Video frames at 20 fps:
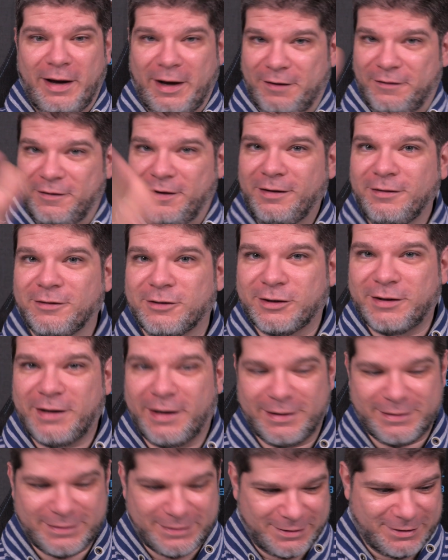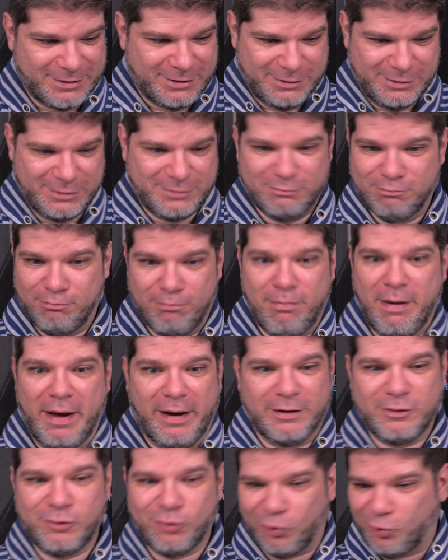another test
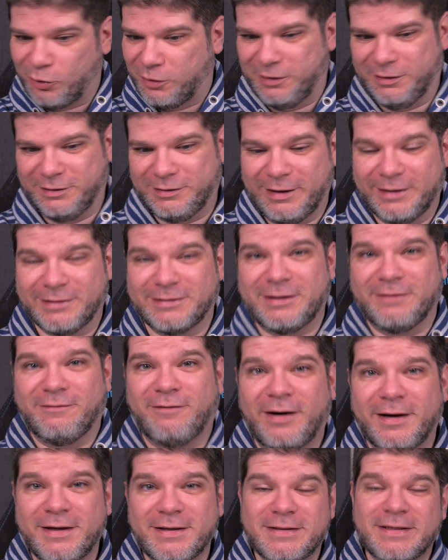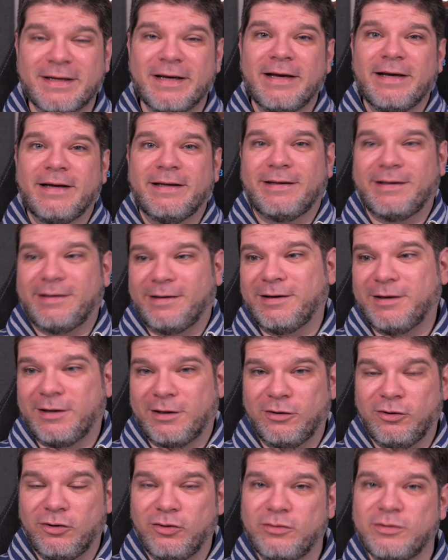bed or a test device that I
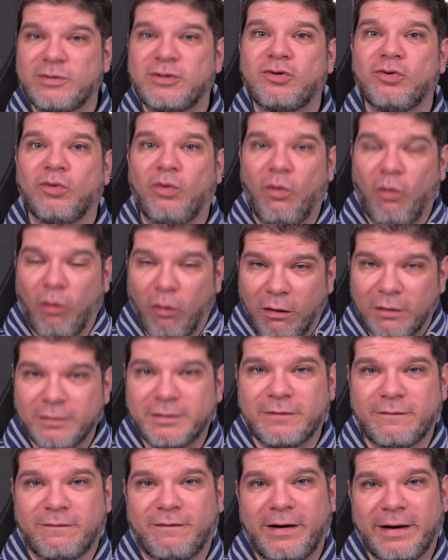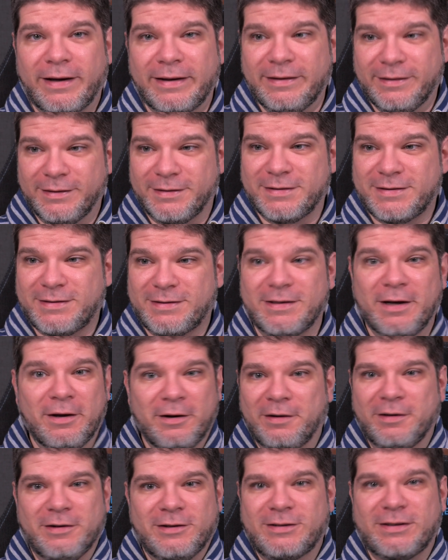can use to quantify this
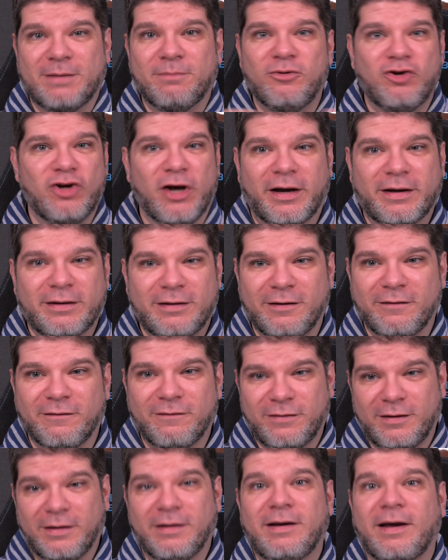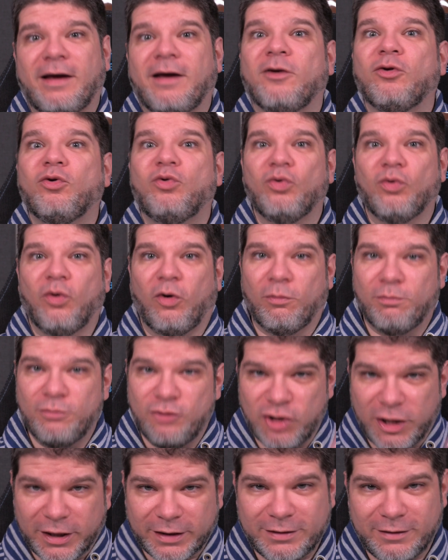subjective thing and to
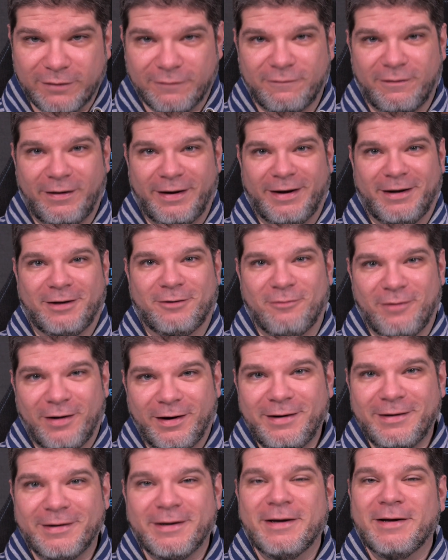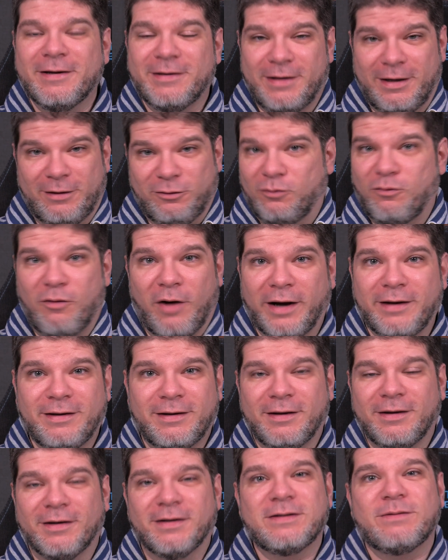objectify it, right? That
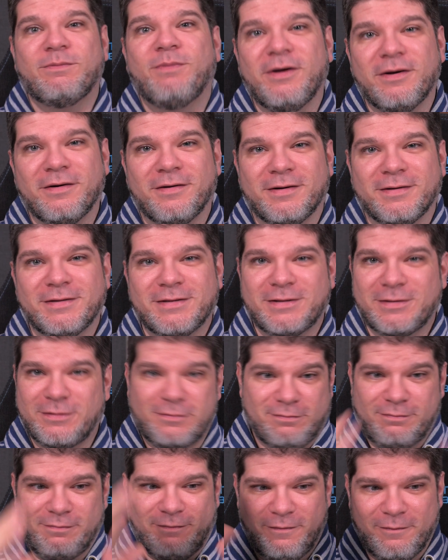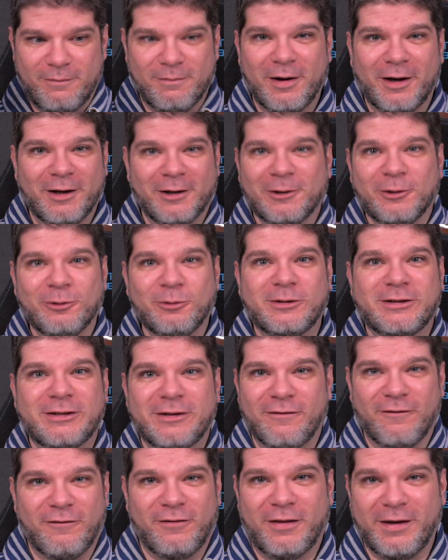writing experience
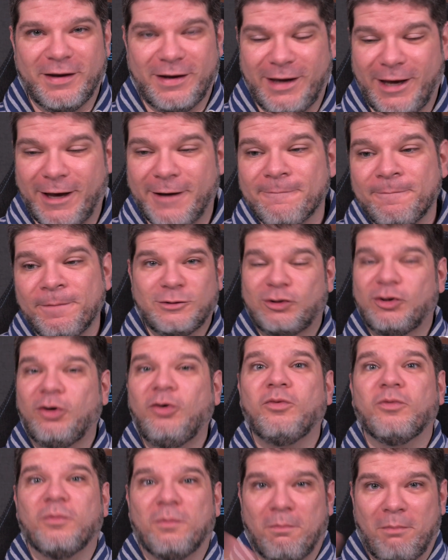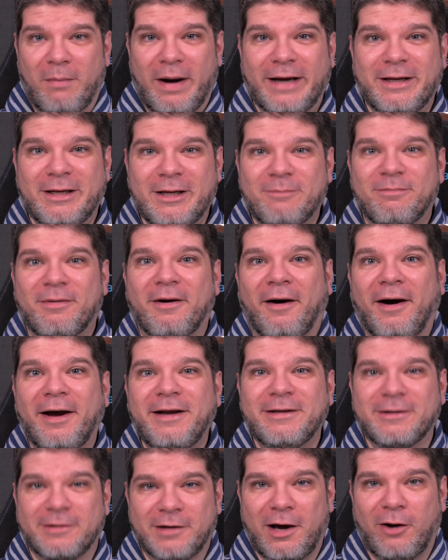elusive thingy. So my deep
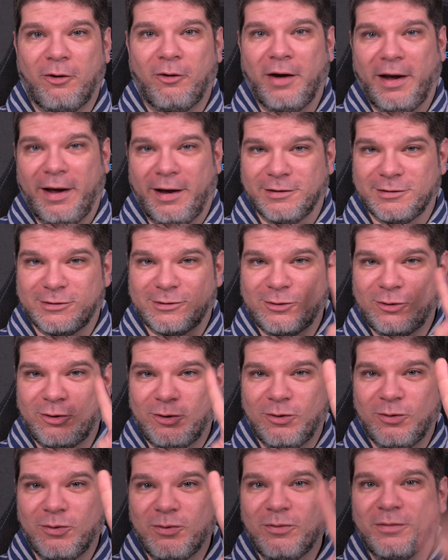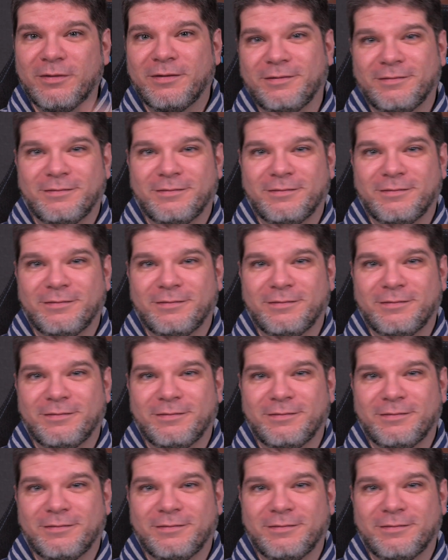guide now has two